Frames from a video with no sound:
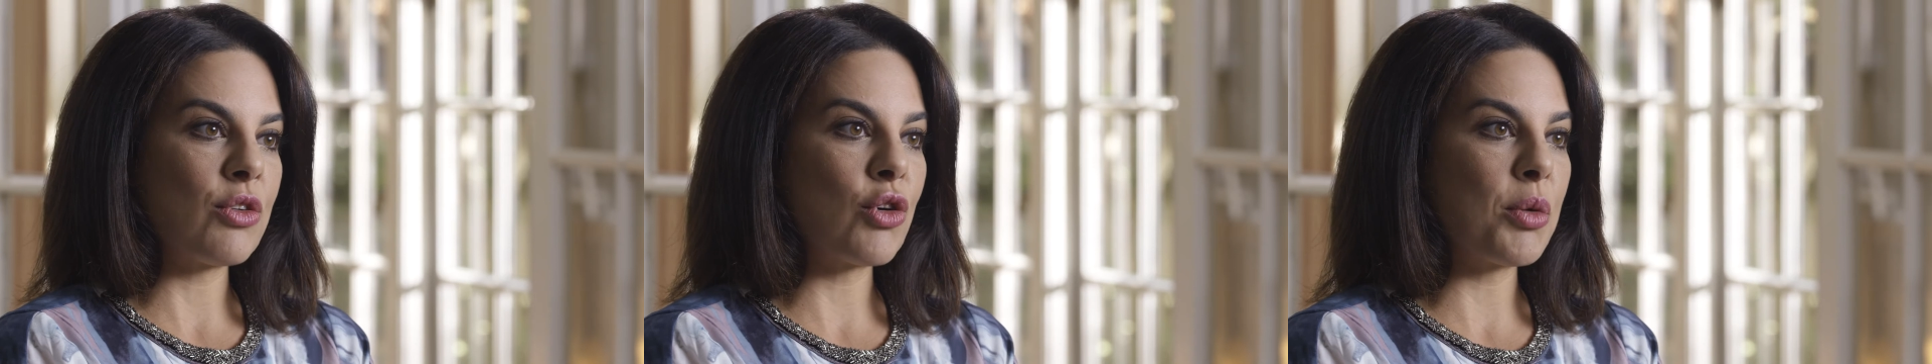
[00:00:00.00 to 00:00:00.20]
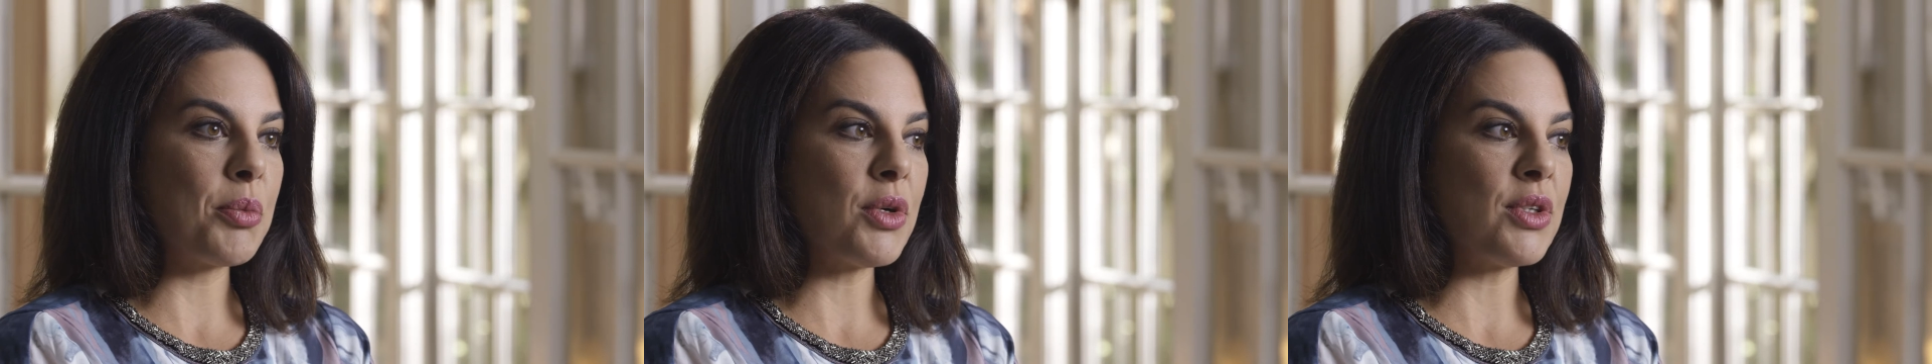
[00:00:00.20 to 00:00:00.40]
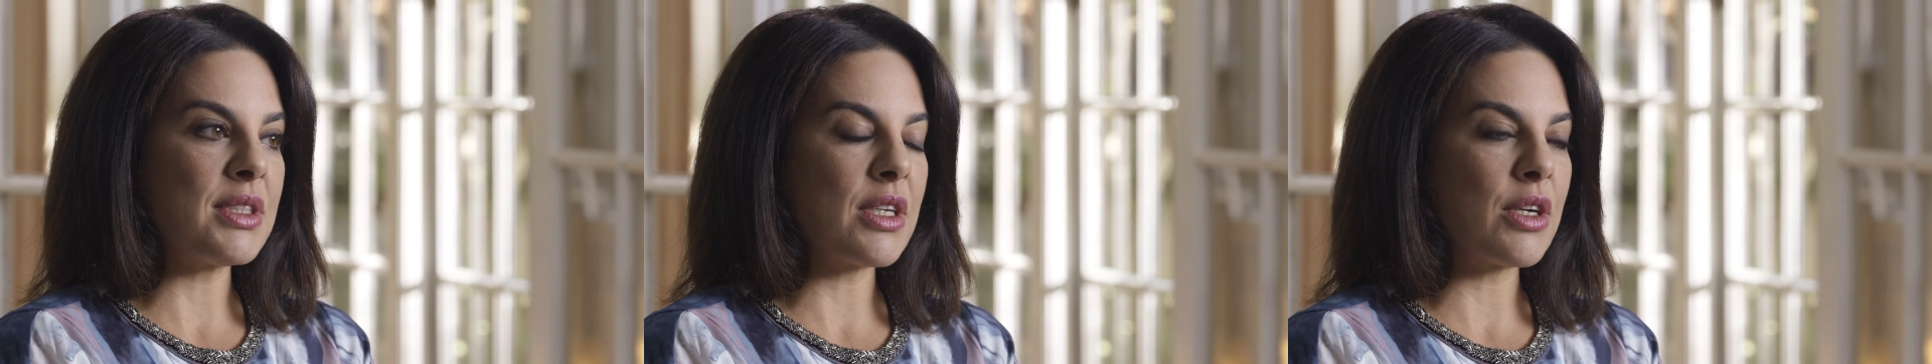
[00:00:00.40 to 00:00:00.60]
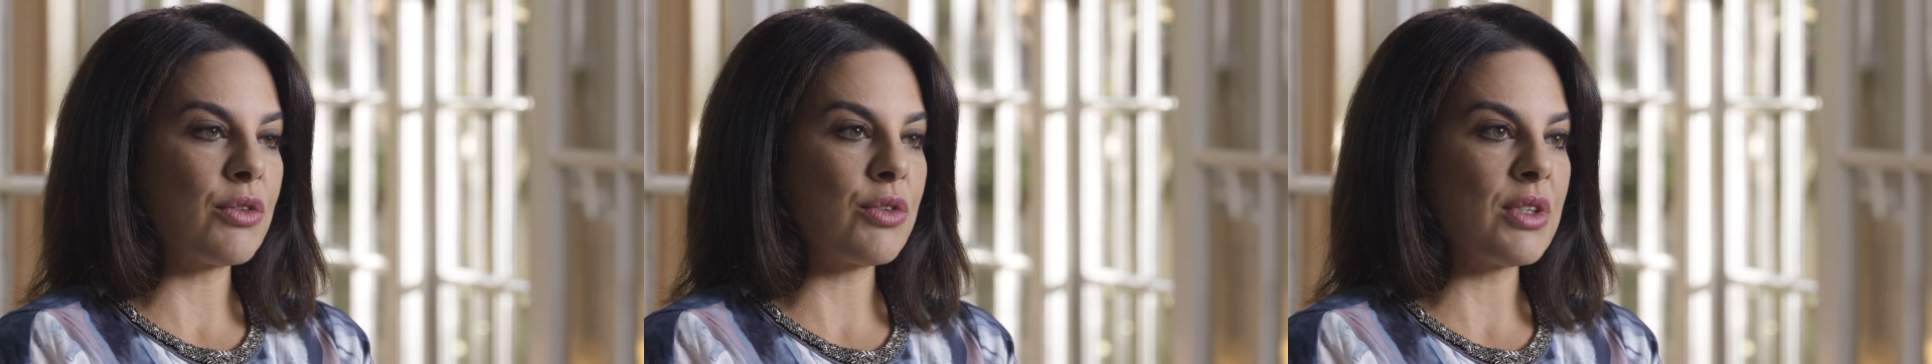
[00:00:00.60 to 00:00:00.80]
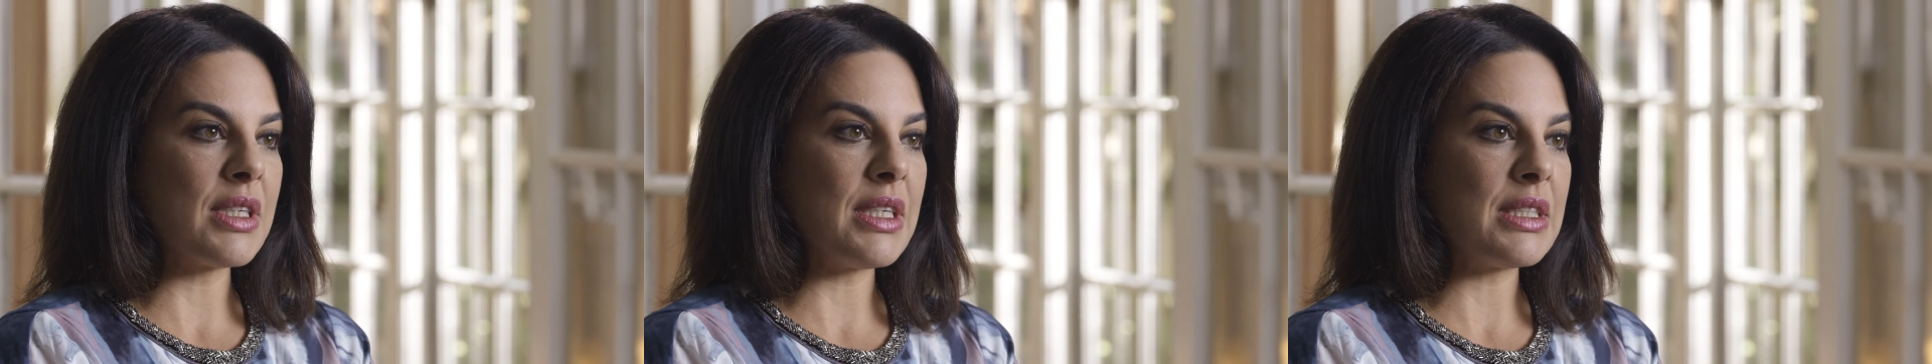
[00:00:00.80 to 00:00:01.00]
hormones that are
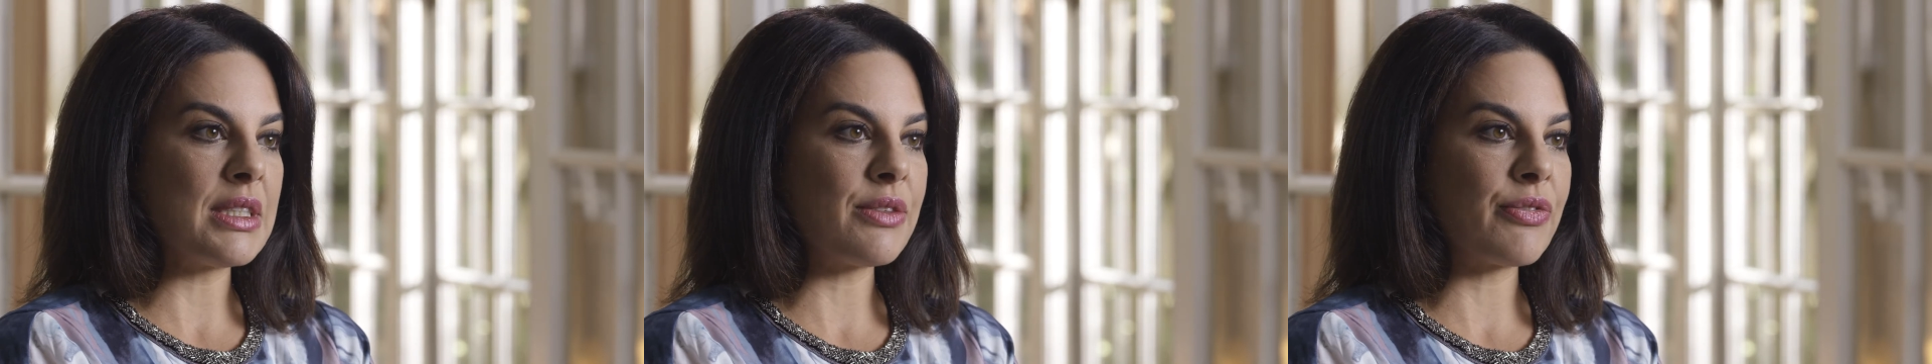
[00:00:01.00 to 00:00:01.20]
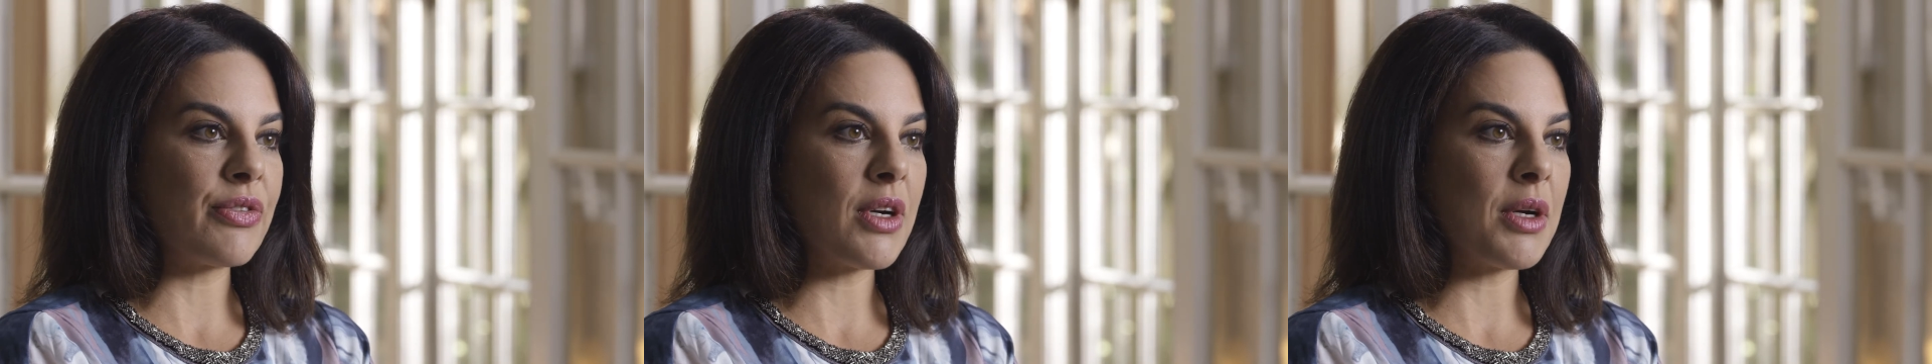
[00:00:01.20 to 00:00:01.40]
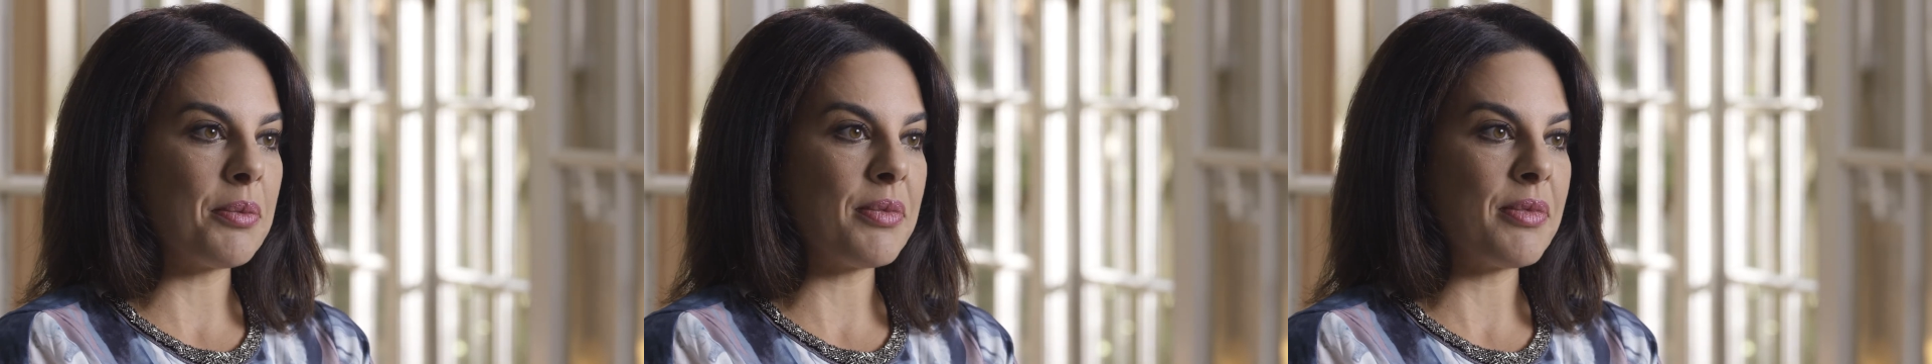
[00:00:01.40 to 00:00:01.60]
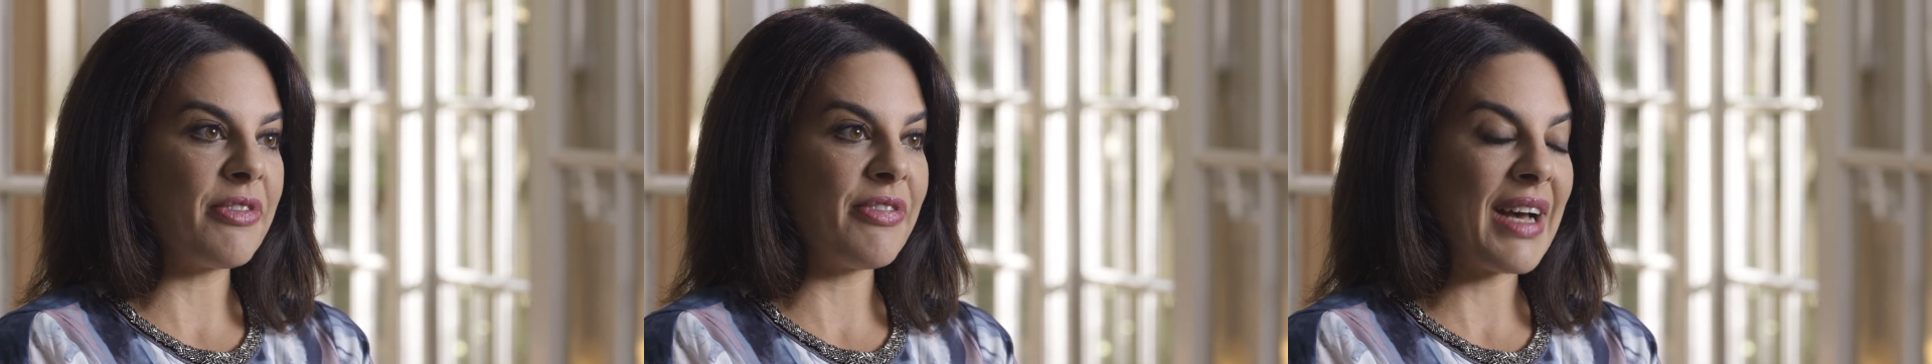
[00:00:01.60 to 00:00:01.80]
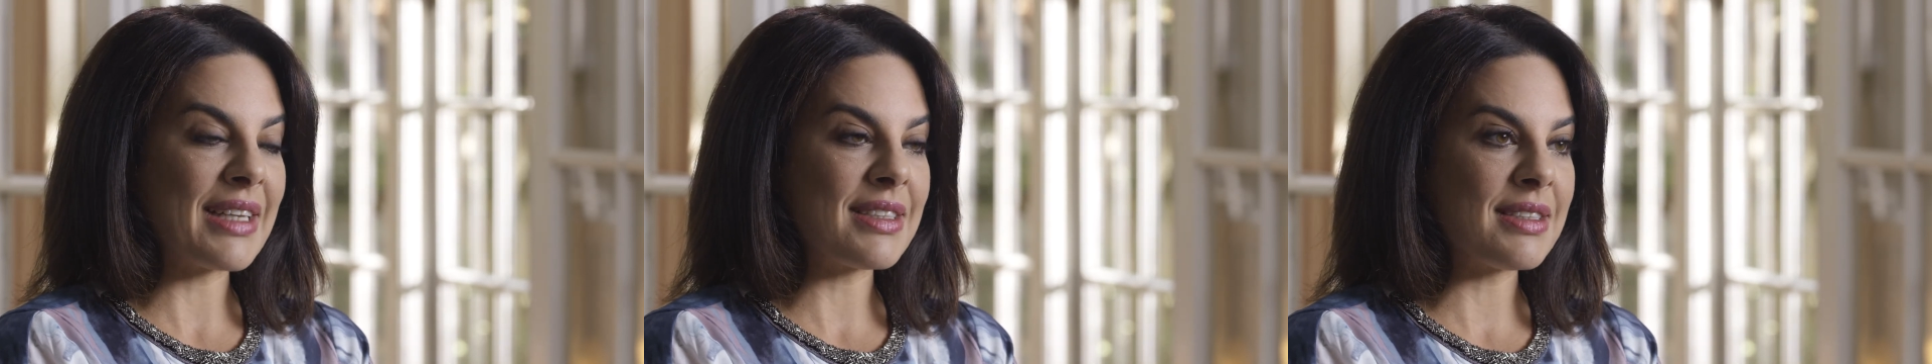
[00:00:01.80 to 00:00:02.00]
released from
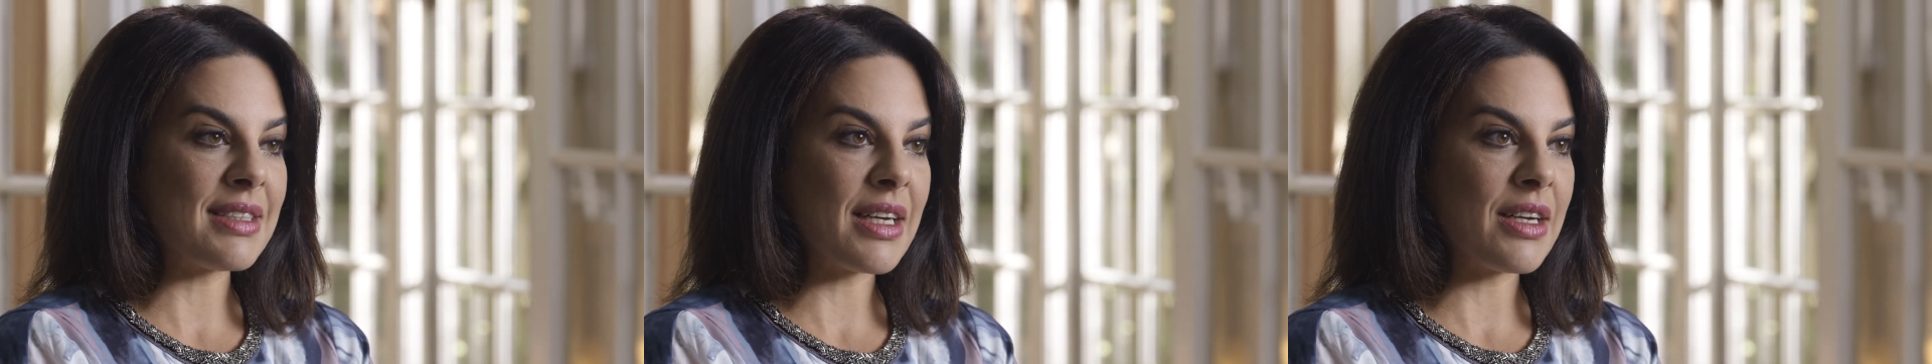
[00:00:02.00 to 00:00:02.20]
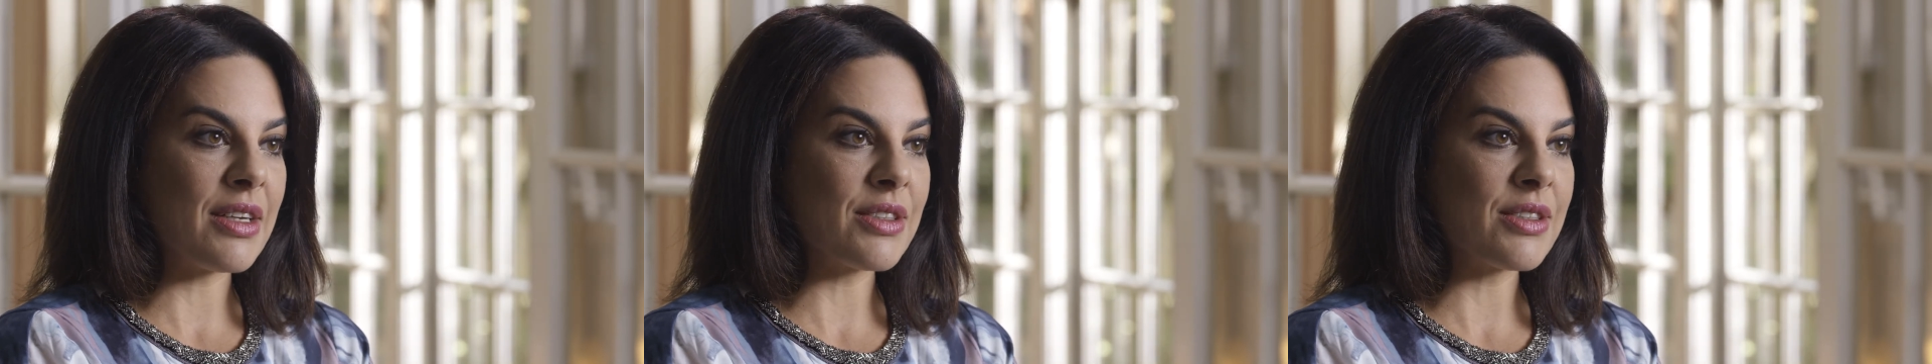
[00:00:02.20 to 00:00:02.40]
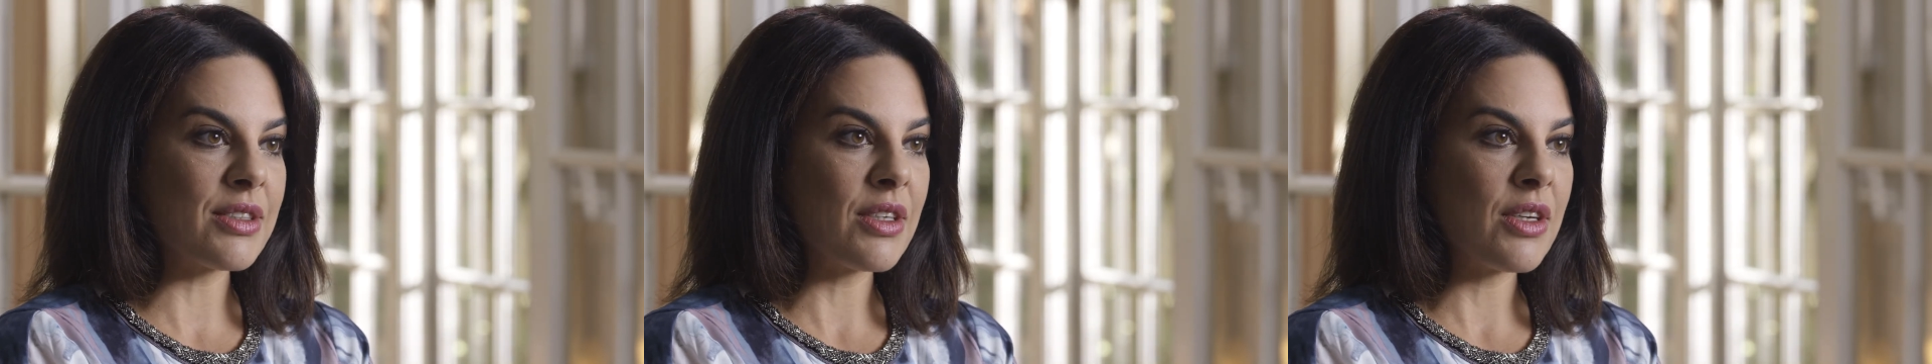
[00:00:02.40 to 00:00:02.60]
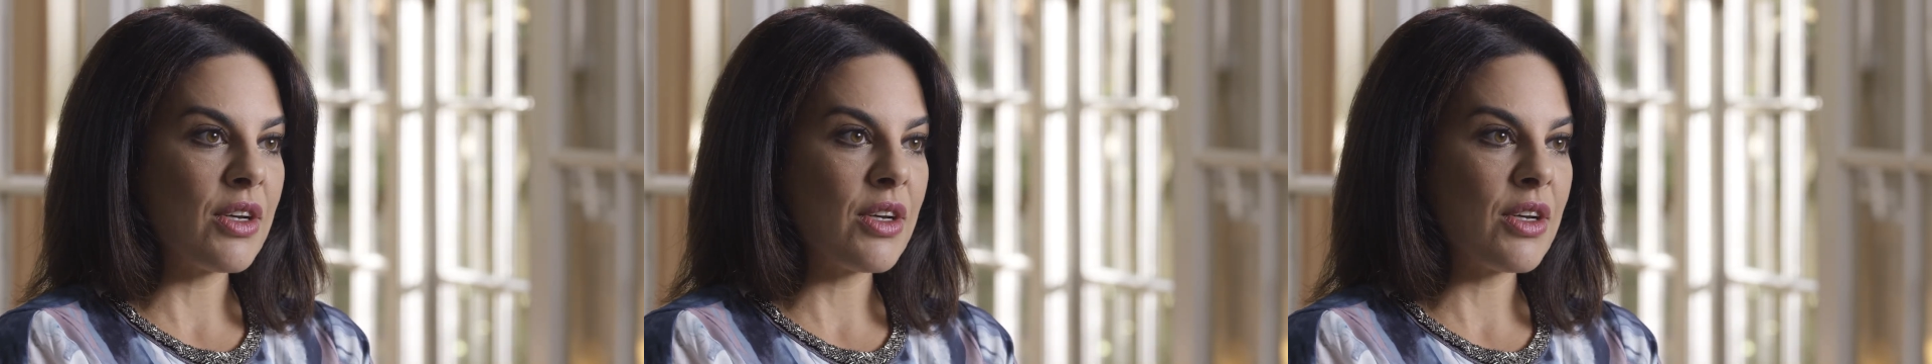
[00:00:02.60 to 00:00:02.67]
fat cells,